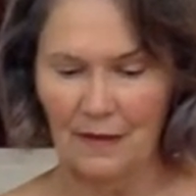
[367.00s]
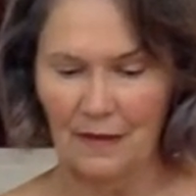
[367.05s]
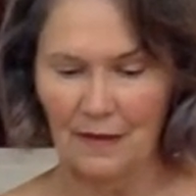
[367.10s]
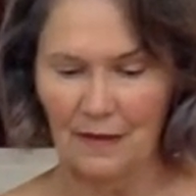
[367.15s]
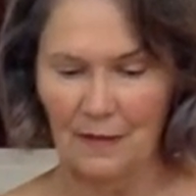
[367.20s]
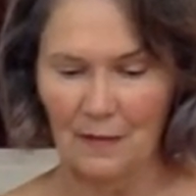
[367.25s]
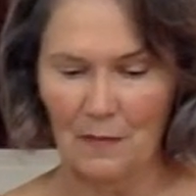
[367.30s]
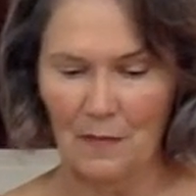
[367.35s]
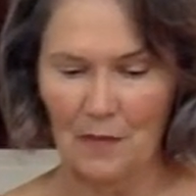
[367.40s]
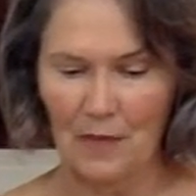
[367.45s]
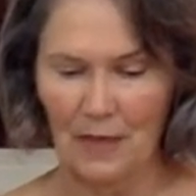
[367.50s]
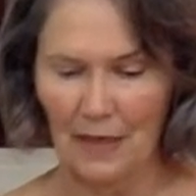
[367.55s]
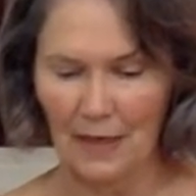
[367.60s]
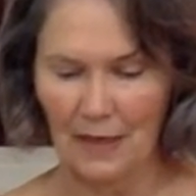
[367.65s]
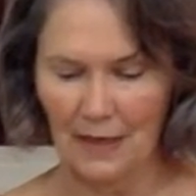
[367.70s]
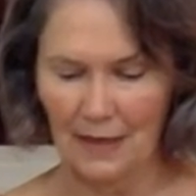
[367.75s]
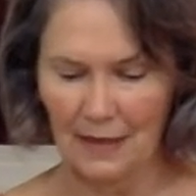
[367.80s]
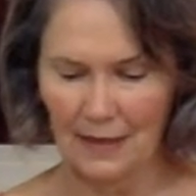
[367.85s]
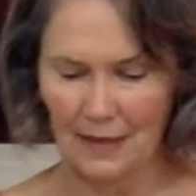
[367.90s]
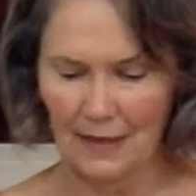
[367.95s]
It's my
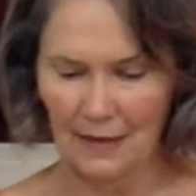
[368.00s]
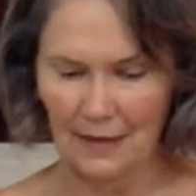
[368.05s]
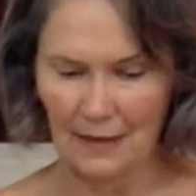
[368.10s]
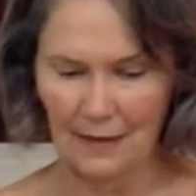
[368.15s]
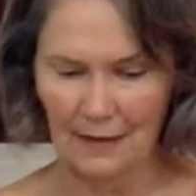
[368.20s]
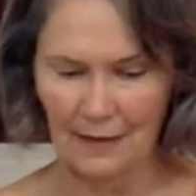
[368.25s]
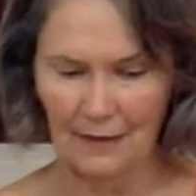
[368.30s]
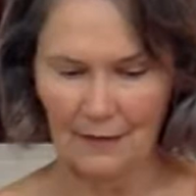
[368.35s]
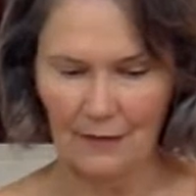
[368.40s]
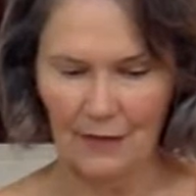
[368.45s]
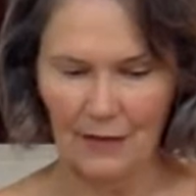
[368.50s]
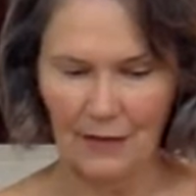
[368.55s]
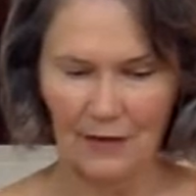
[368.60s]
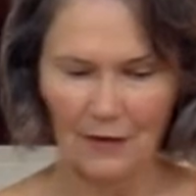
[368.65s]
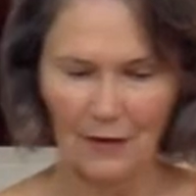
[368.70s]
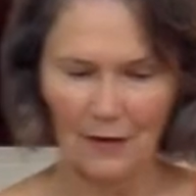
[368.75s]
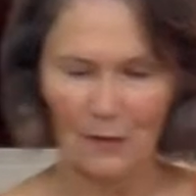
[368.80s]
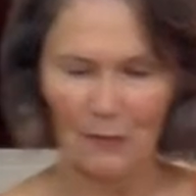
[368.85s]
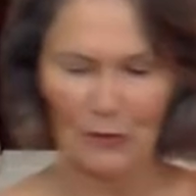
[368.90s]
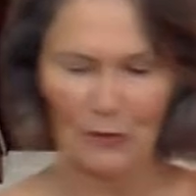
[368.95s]
idea of
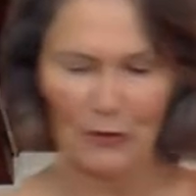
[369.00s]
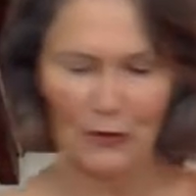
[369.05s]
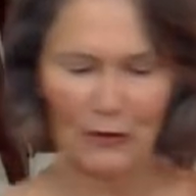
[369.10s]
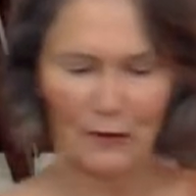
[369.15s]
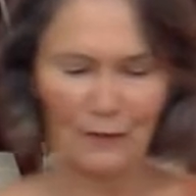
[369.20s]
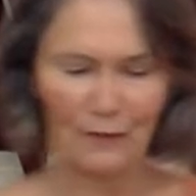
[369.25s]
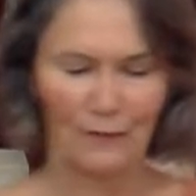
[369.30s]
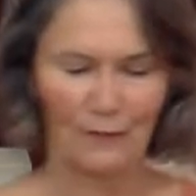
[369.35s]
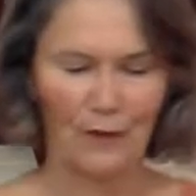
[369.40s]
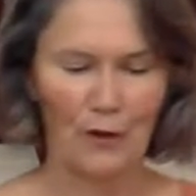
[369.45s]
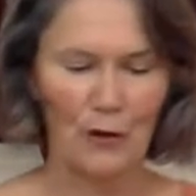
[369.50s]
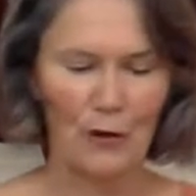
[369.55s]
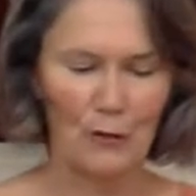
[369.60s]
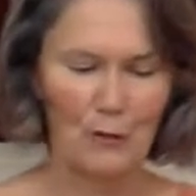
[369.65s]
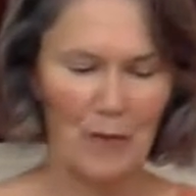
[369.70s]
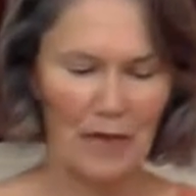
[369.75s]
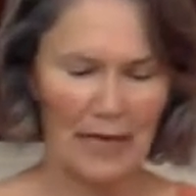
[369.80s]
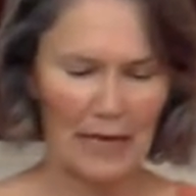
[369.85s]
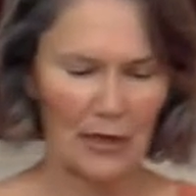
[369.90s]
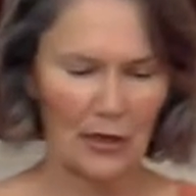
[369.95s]
almost a faux
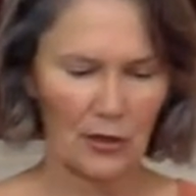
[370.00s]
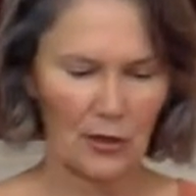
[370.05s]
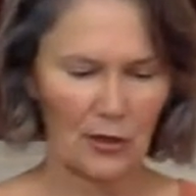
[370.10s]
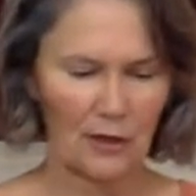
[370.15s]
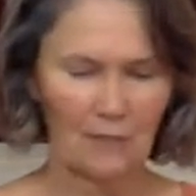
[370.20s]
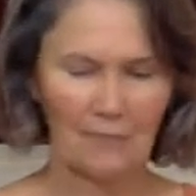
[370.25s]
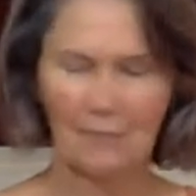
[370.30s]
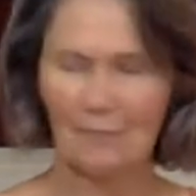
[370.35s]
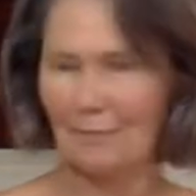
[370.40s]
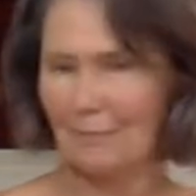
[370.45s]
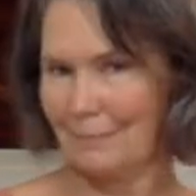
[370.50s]
bagel.